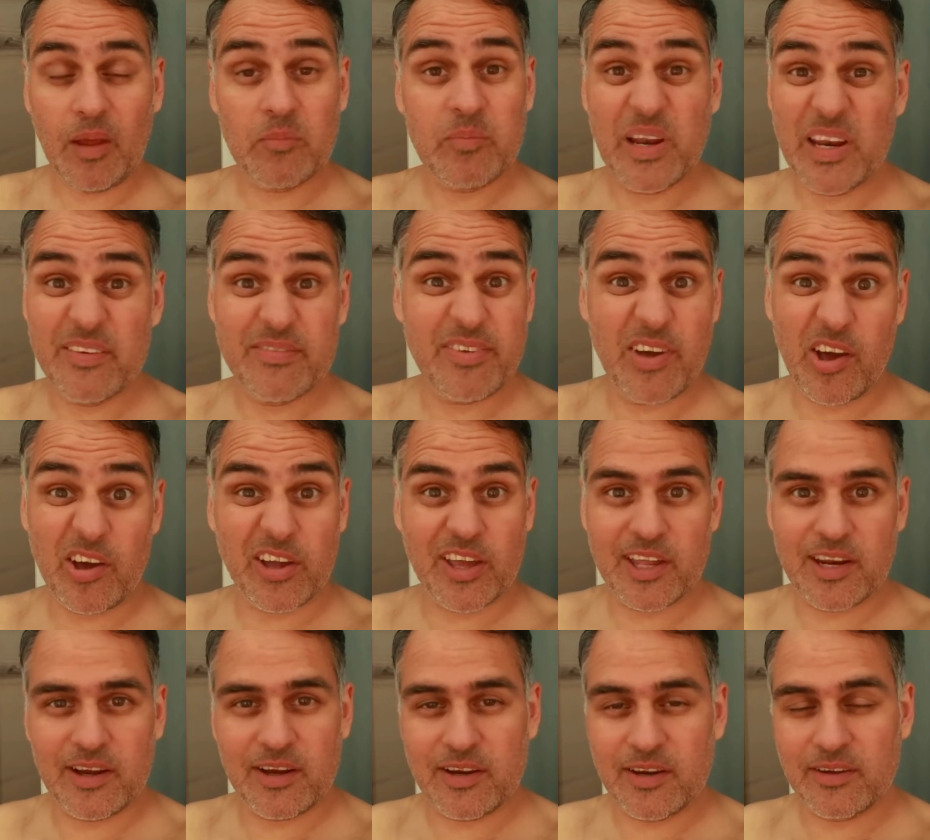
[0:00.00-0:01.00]
Billy
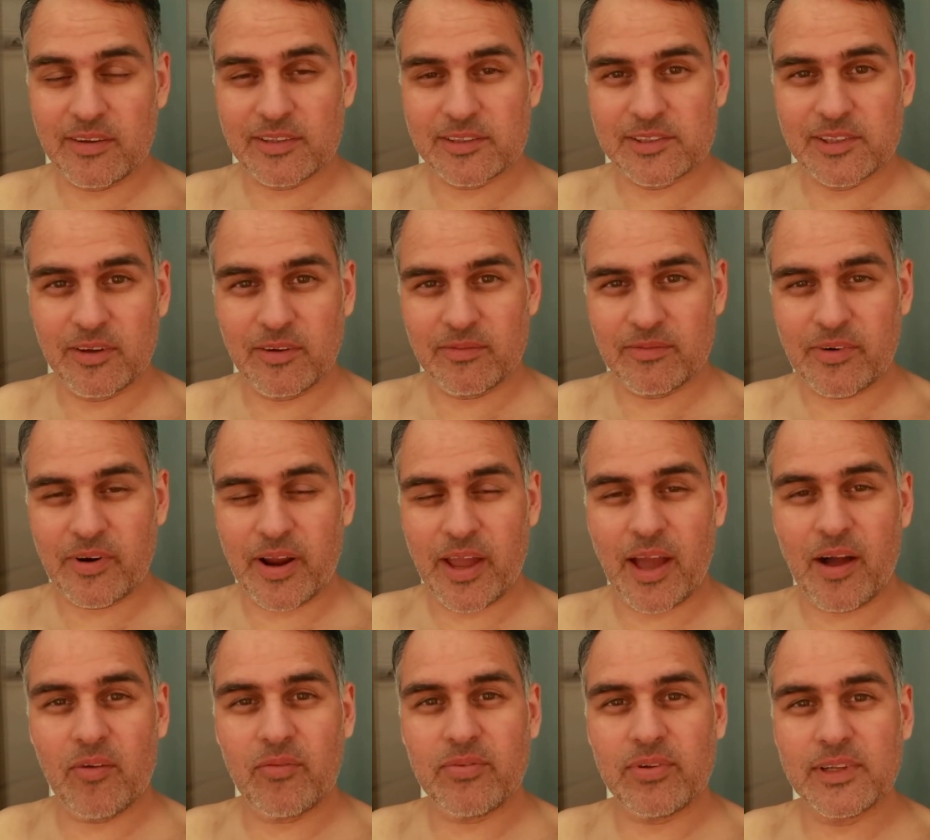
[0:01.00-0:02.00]
Firkin, I know it's not very
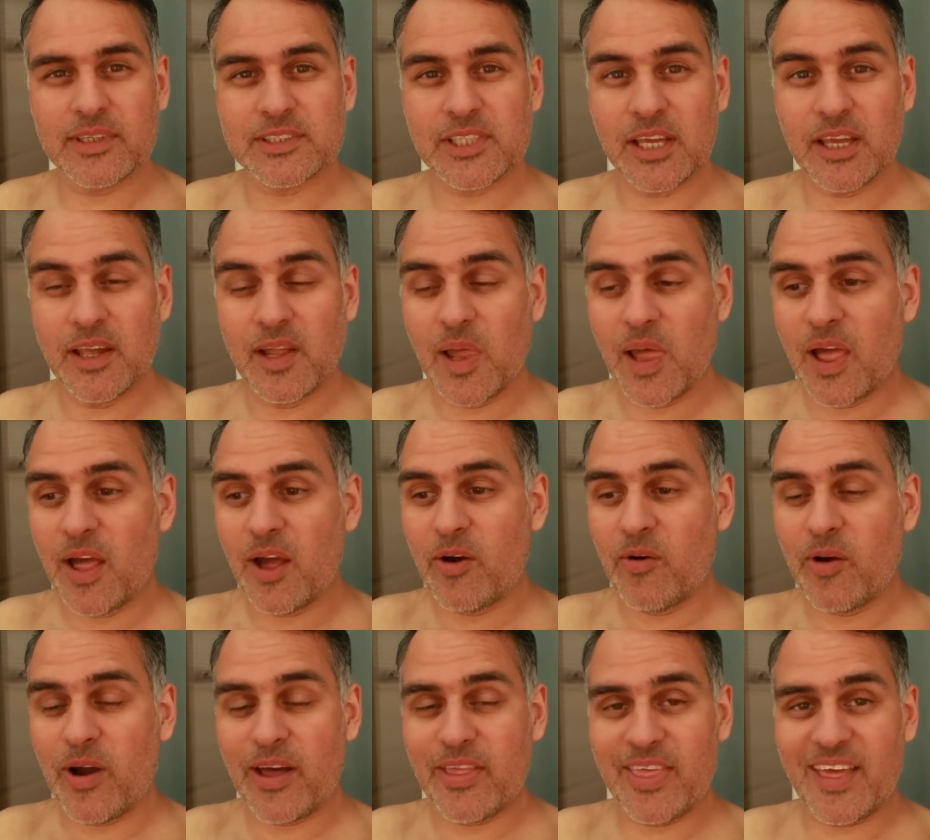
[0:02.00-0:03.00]
helpful, is it?
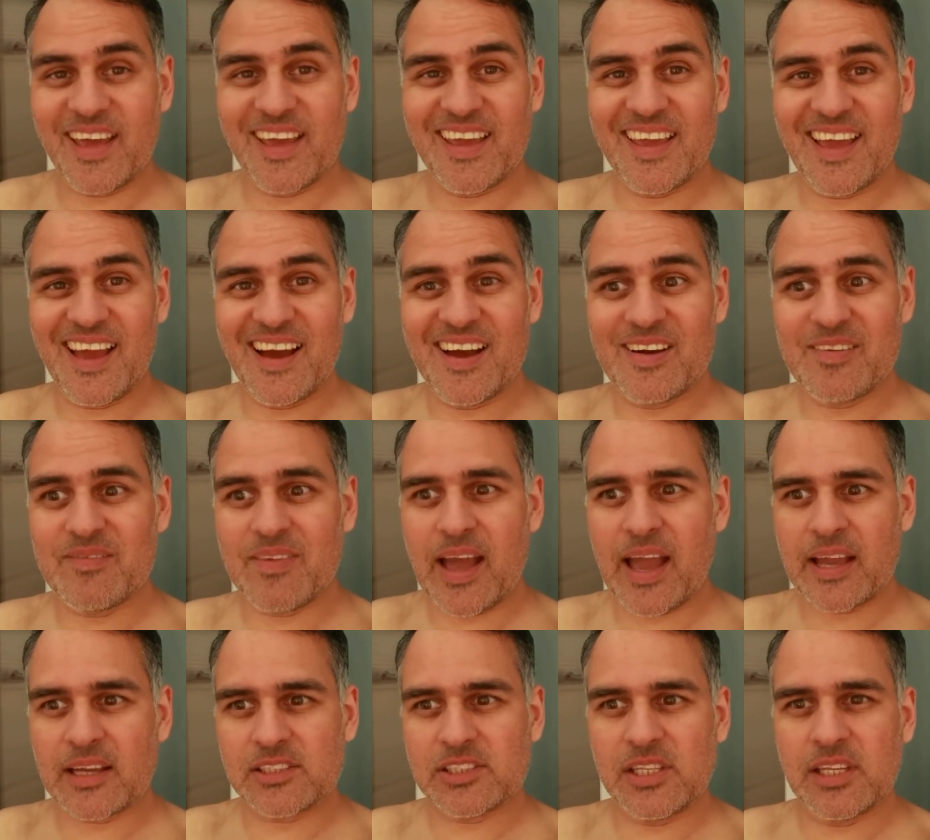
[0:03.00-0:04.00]
Where they
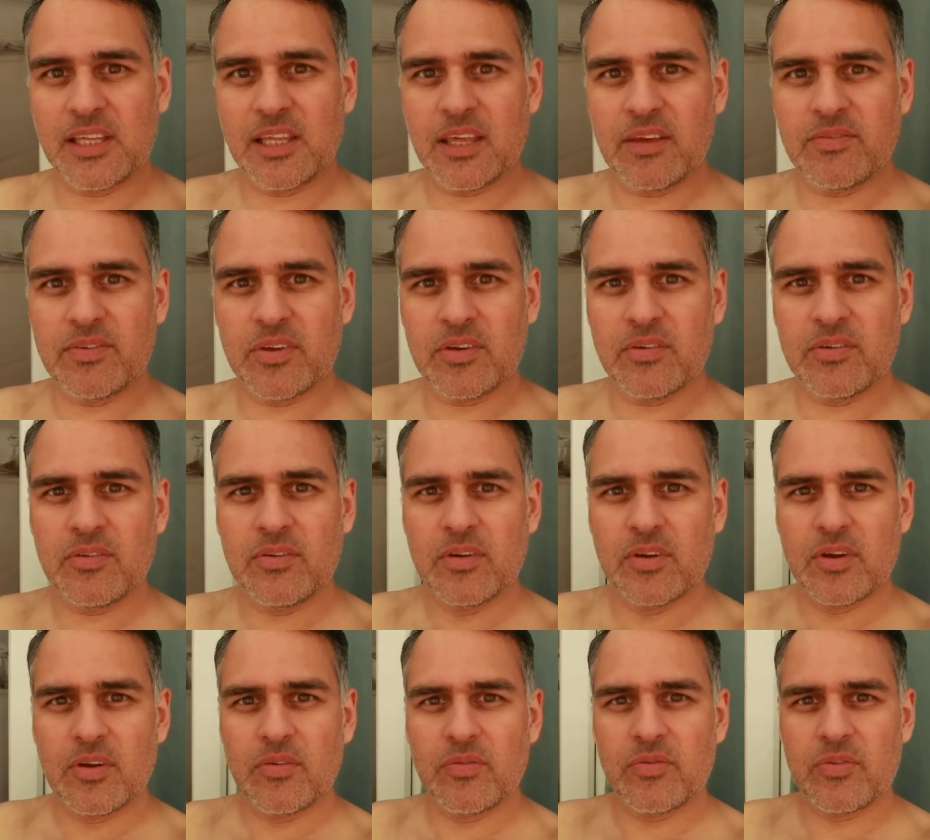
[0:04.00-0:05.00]
actually give you
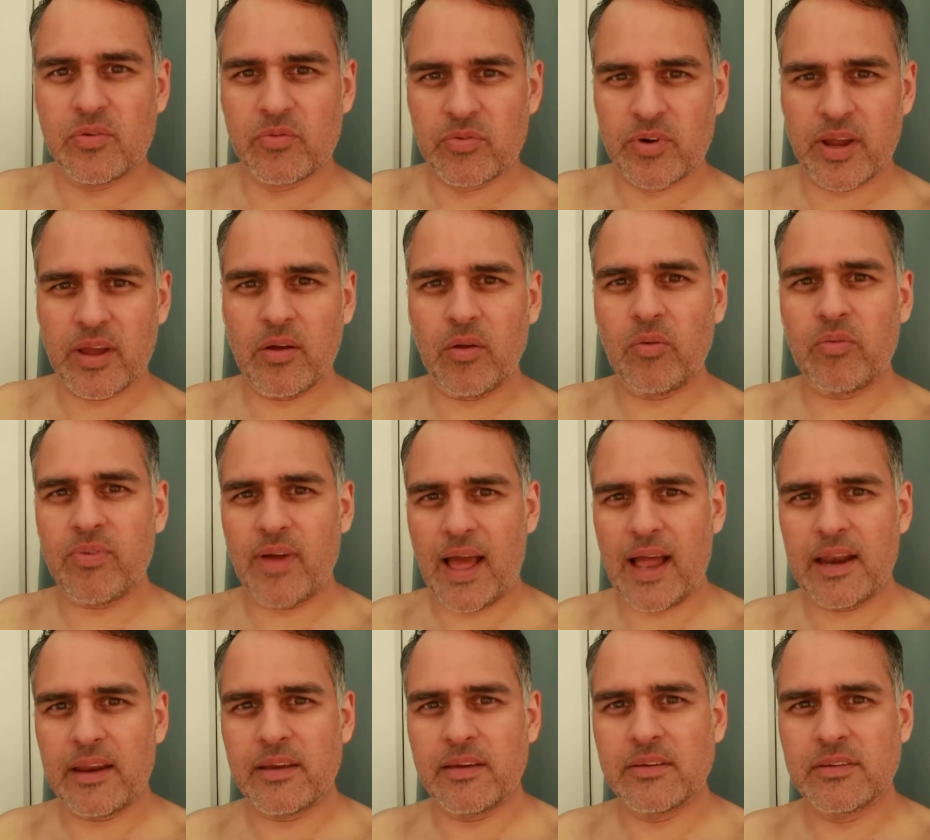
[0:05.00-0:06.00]
the real
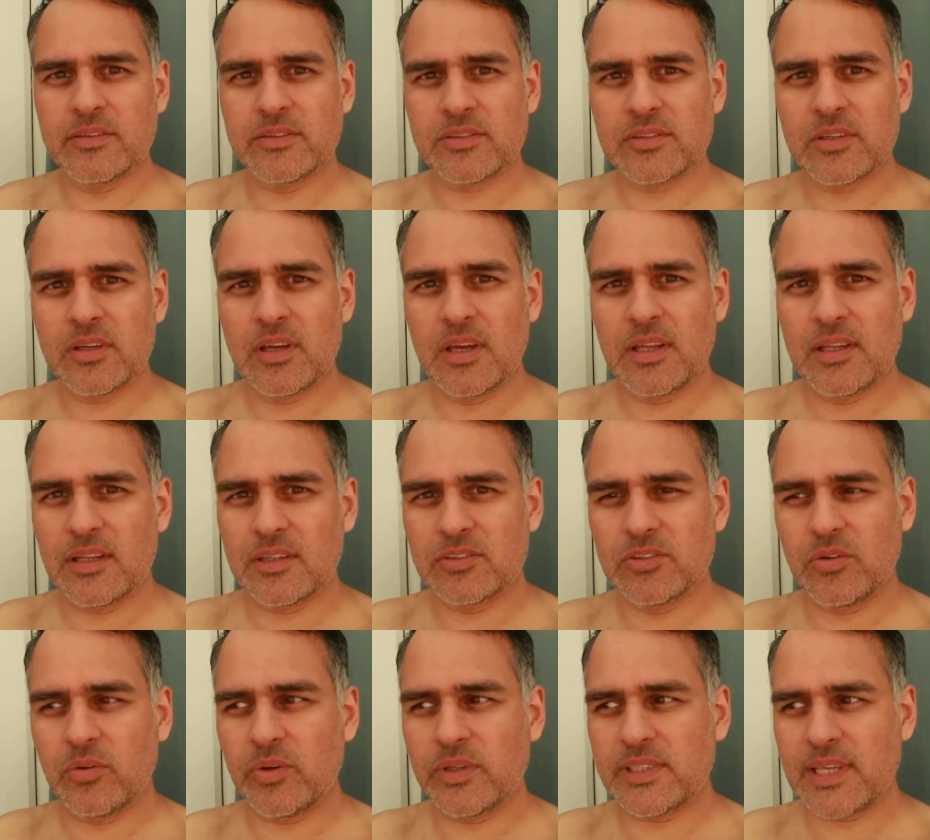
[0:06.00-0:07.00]
values. It
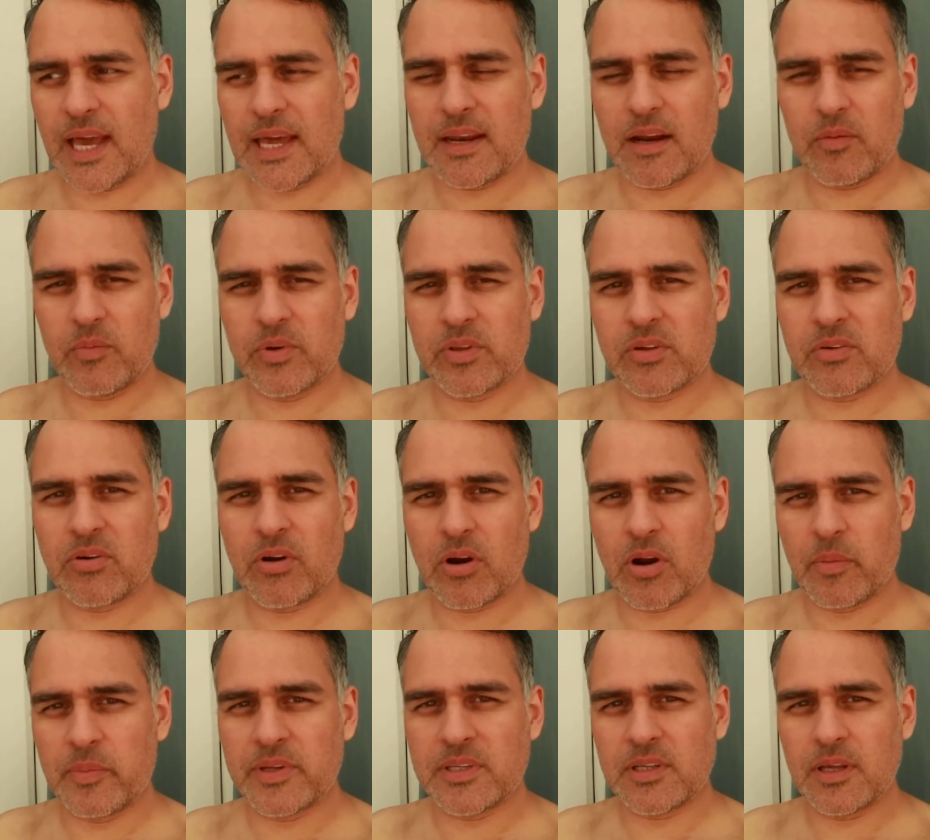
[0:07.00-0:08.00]
doesn't always add up with
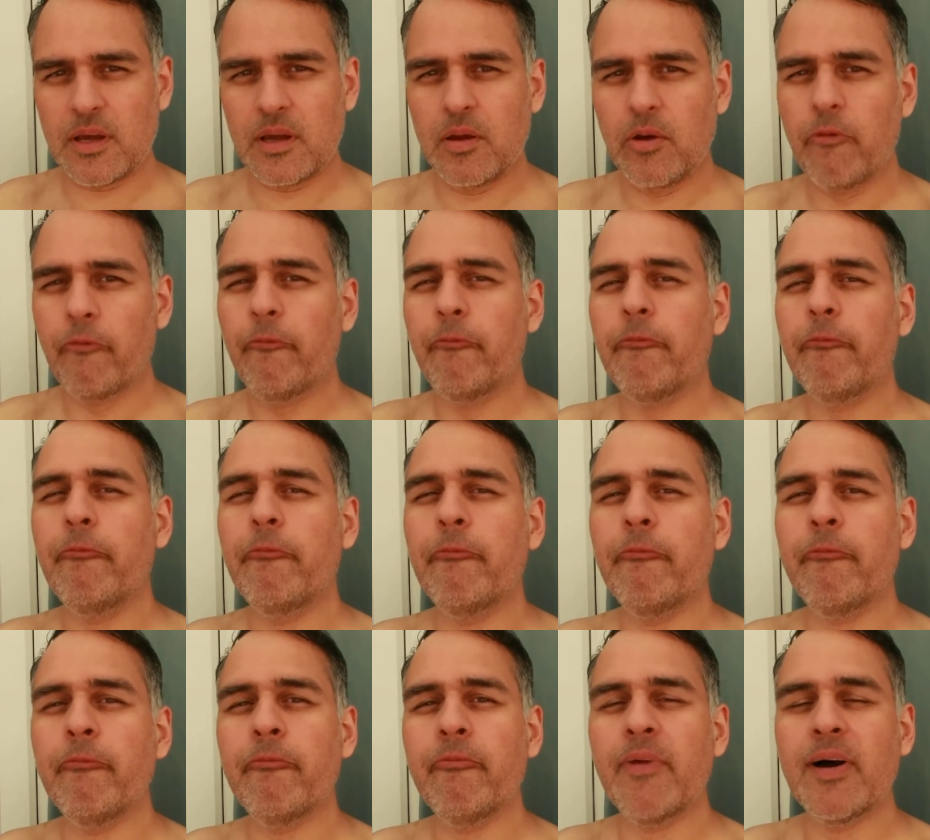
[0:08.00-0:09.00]
chronometer.
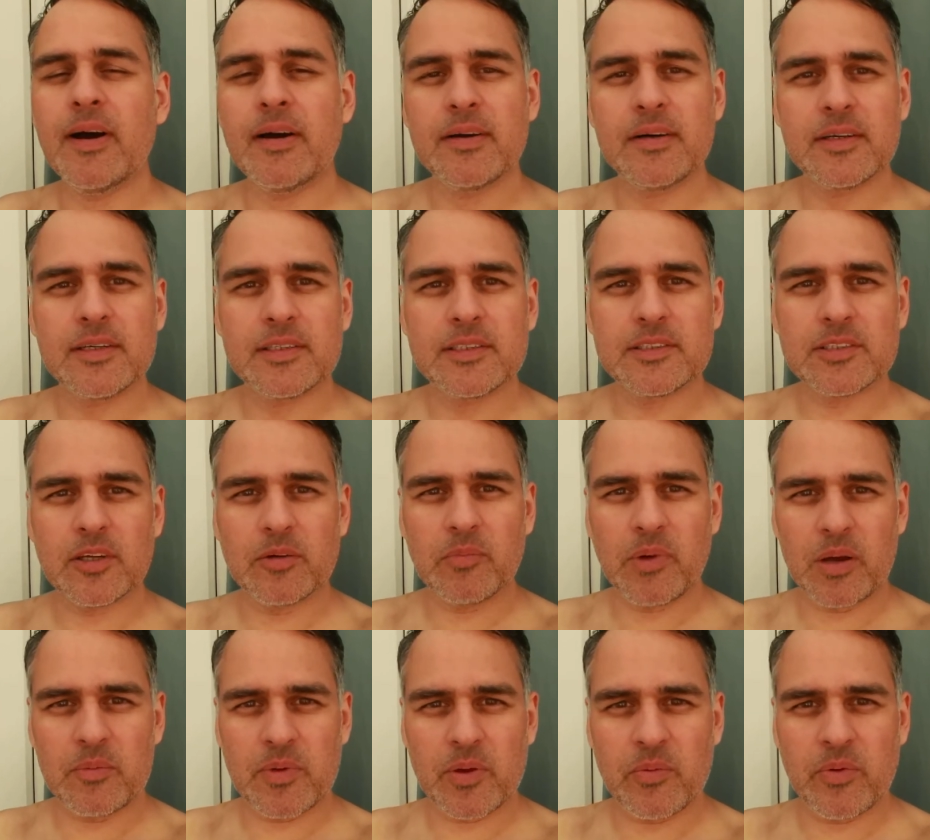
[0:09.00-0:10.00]
So it
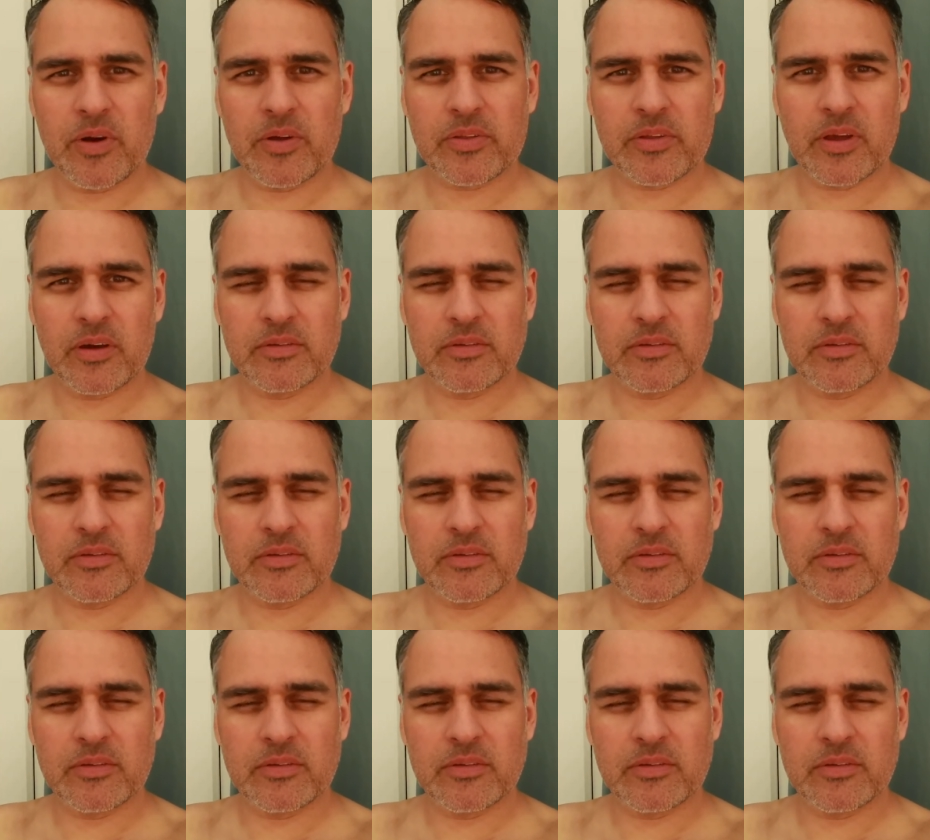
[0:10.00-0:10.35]
might be worth